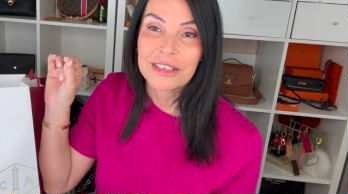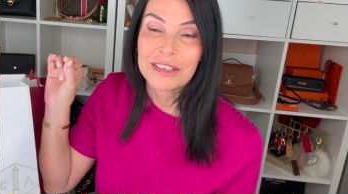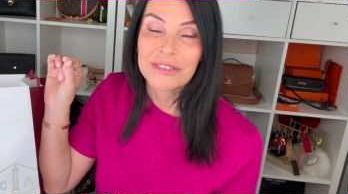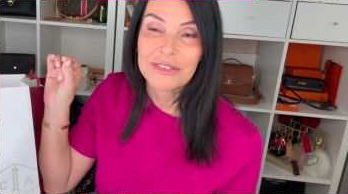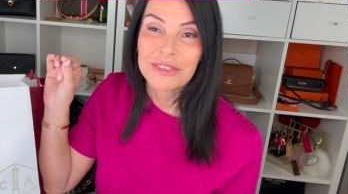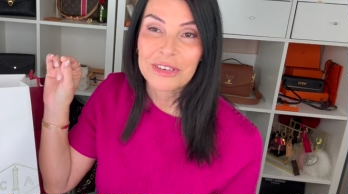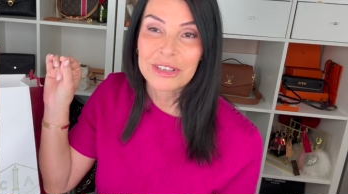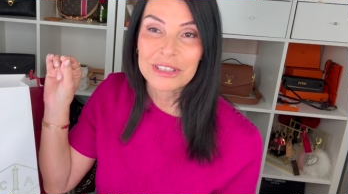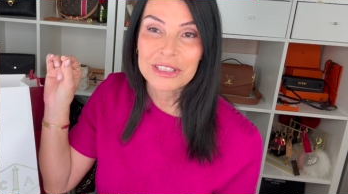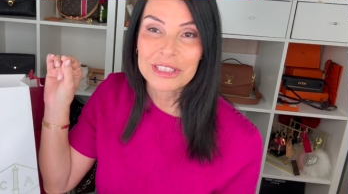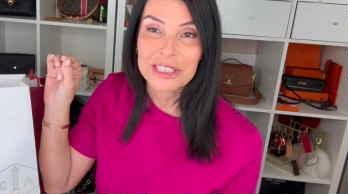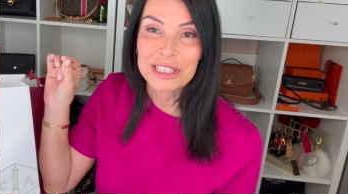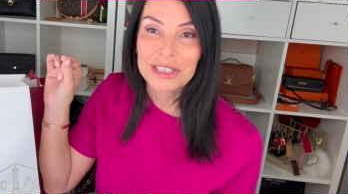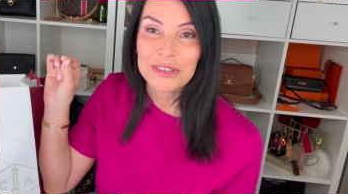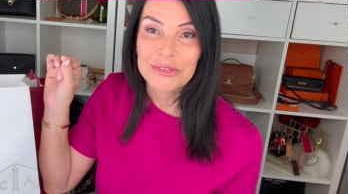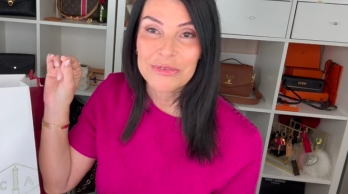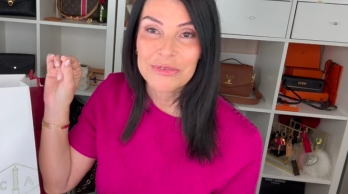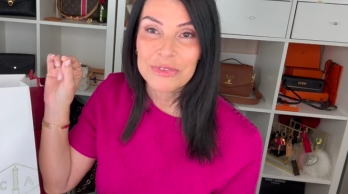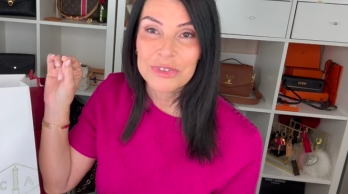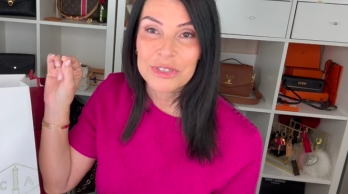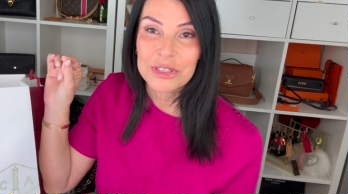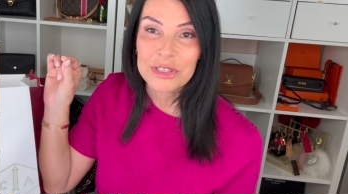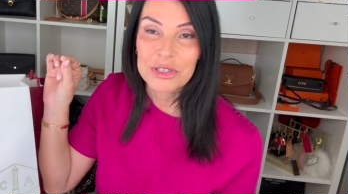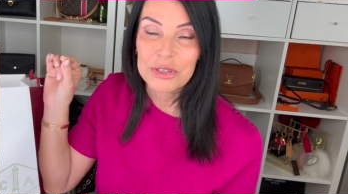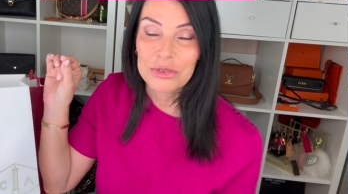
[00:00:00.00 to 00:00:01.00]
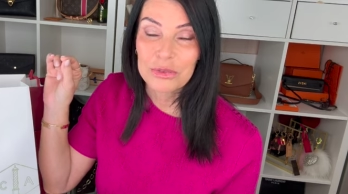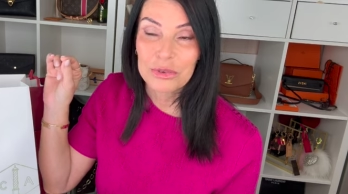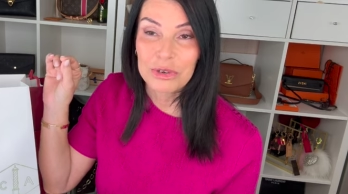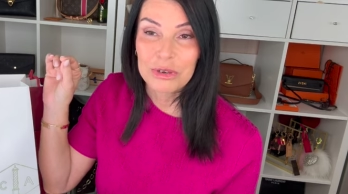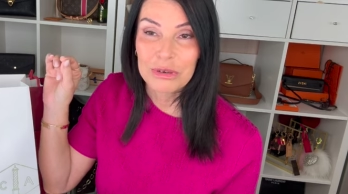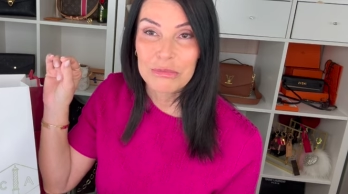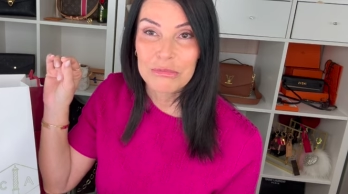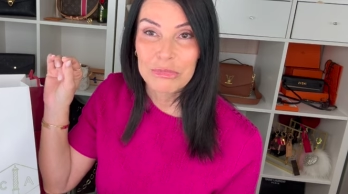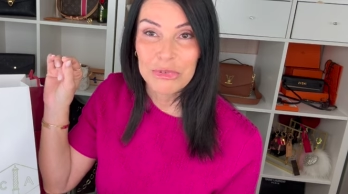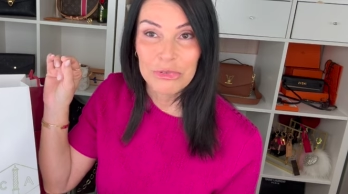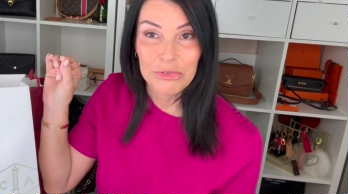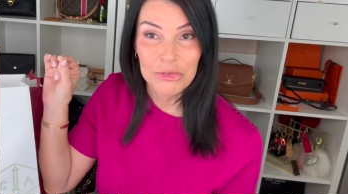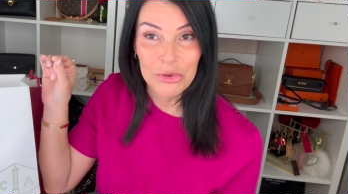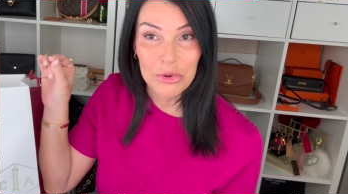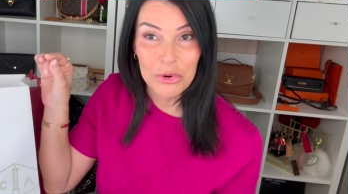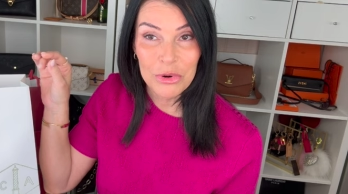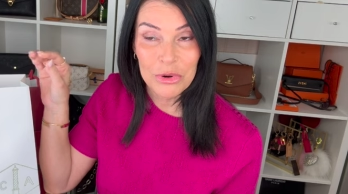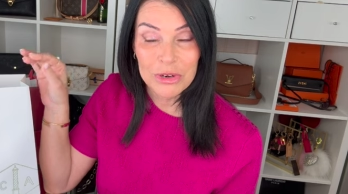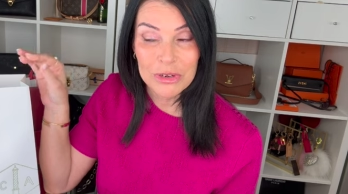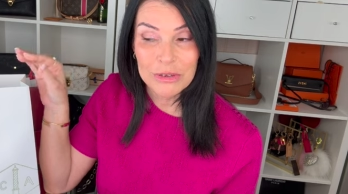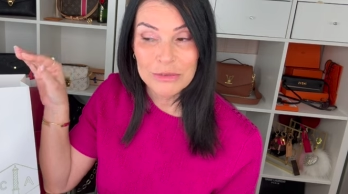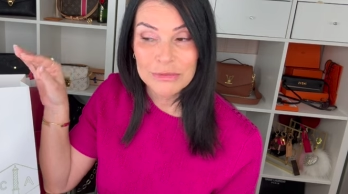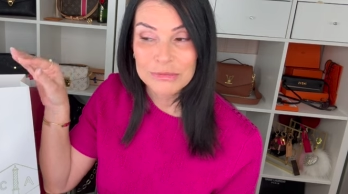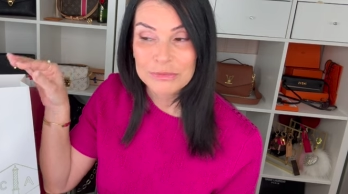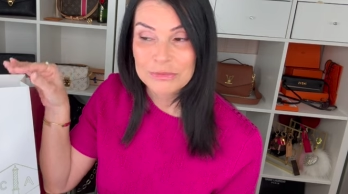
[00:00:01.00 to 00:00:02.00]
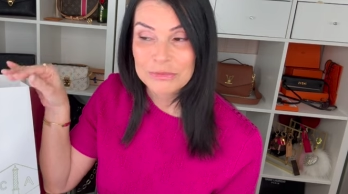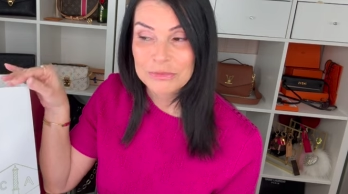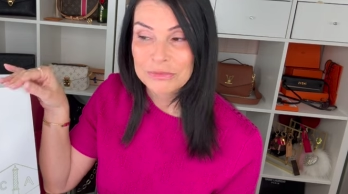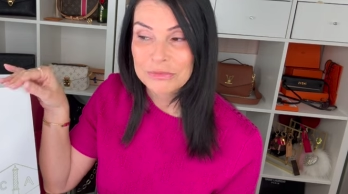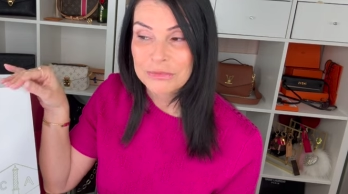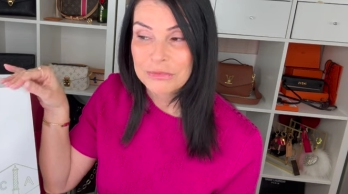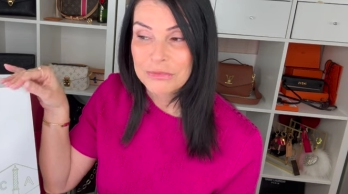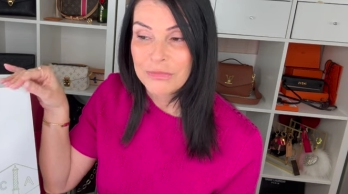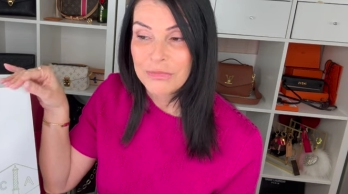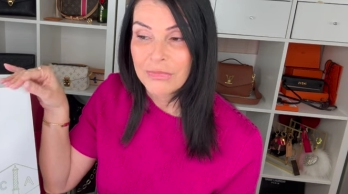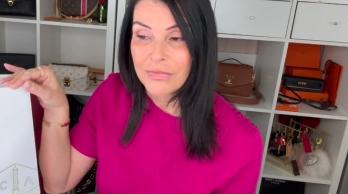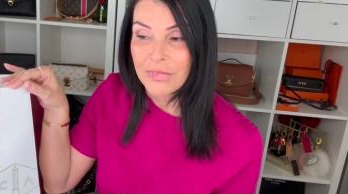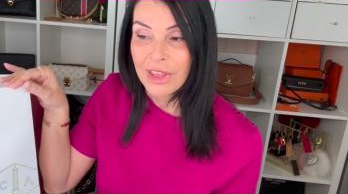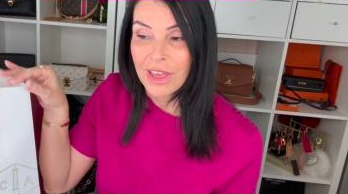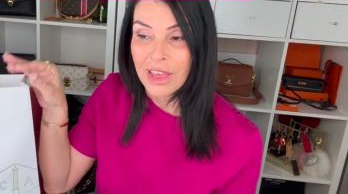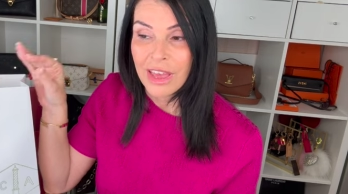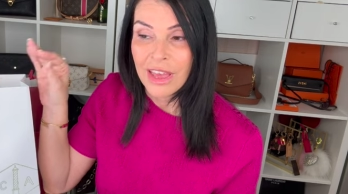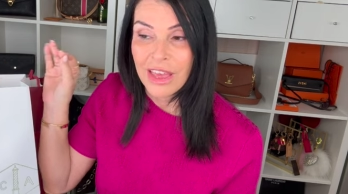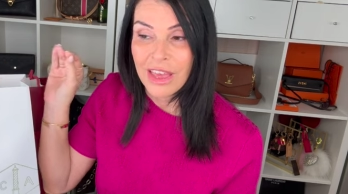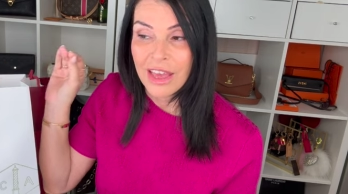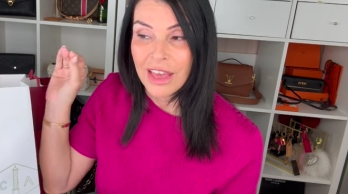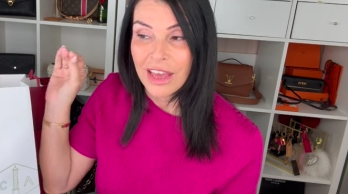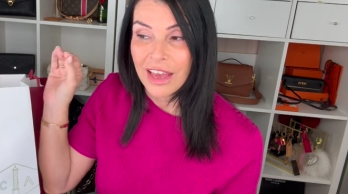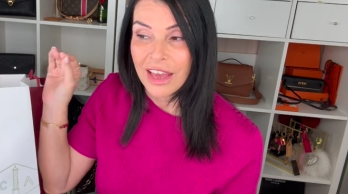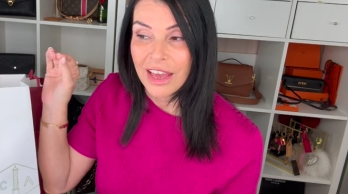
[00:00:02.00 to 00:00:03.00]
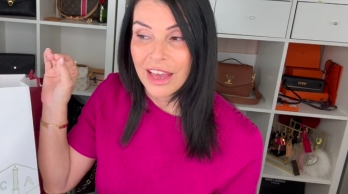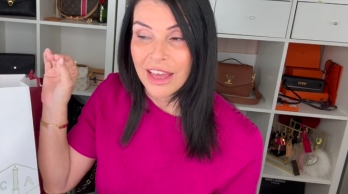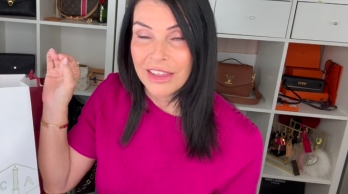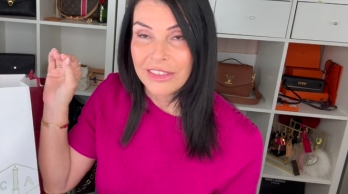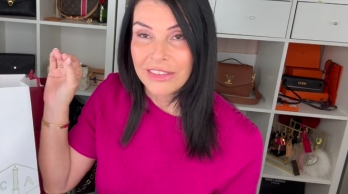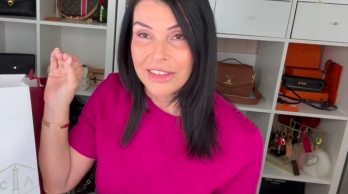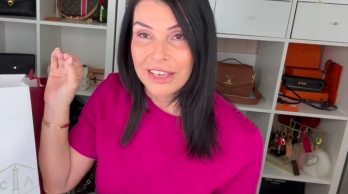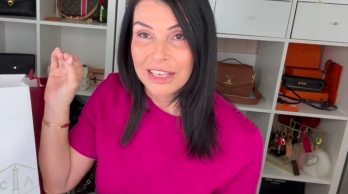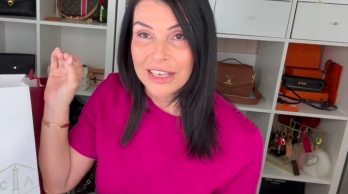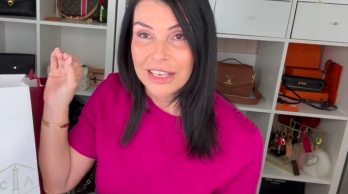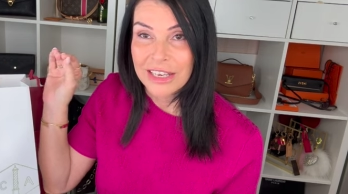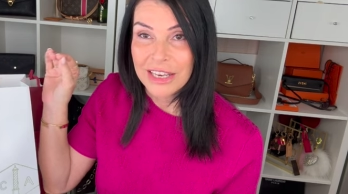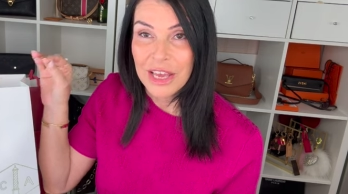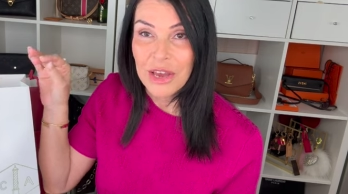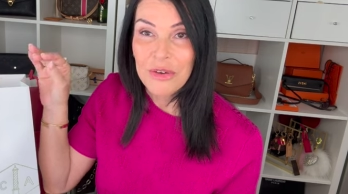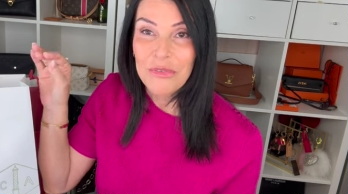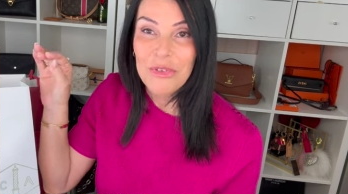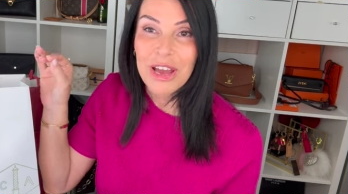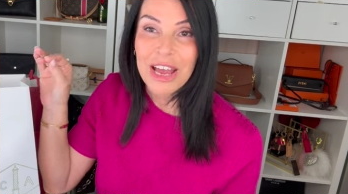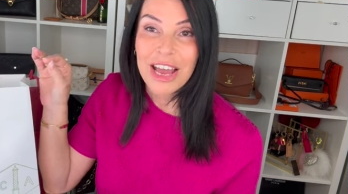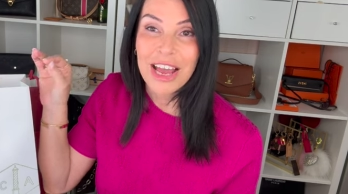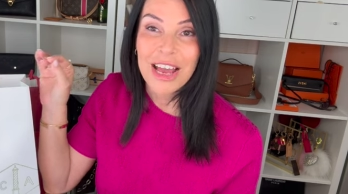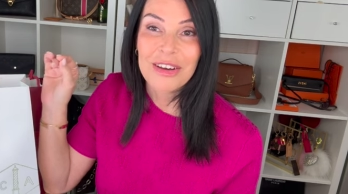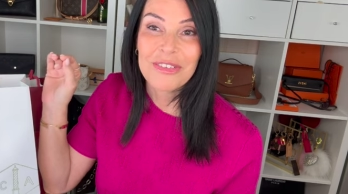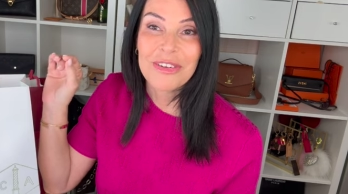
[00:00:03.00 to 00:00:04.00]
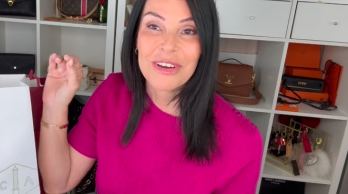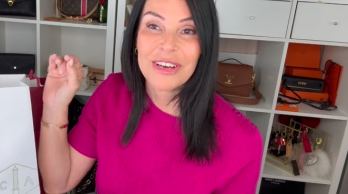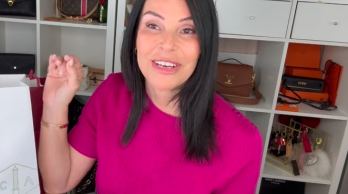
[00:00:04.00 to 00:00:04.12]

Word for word: Van Cleef store before and I never have